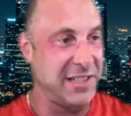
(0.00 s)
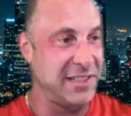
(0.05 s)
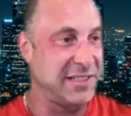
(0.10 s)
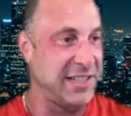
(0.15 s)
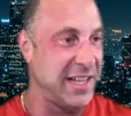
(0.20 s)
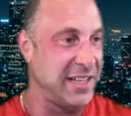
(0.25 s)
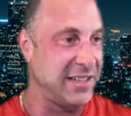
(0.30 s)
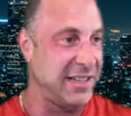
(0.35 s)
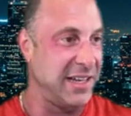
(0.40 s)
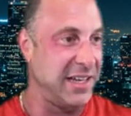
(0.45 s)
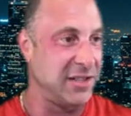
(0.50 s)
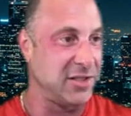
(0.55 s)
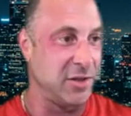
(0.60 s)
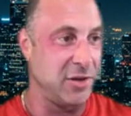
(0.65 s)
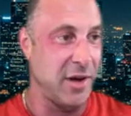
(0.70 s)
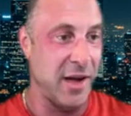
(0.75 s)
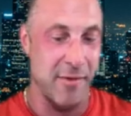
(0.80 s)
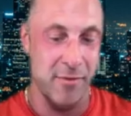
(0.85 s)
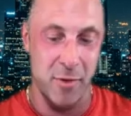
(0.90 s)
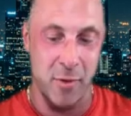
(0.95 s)
says it is, or
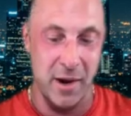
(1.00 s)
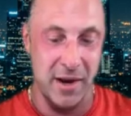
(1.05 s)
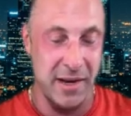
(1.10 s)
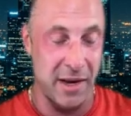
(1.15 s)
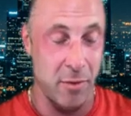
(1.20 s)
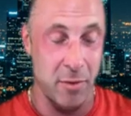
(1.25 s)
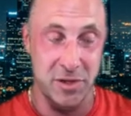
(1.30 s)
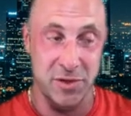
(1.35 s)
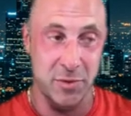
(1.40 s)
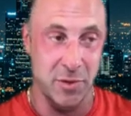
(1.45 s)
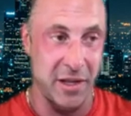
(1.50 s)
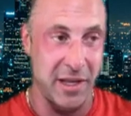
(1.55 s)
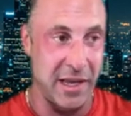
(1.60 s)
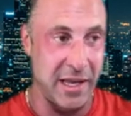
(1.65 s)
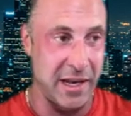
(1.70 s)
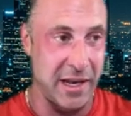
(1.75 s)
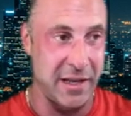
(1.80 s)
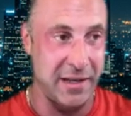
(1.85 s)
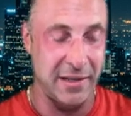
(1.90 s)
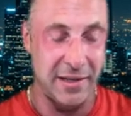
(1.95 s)
you have no idea what's
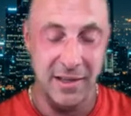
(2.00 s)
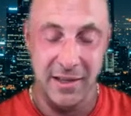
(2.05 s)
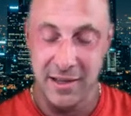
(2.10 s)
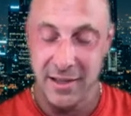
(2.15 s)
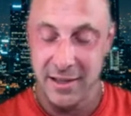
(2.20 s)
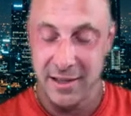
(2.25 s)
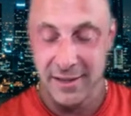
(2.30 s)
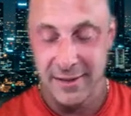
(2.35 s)
really in it,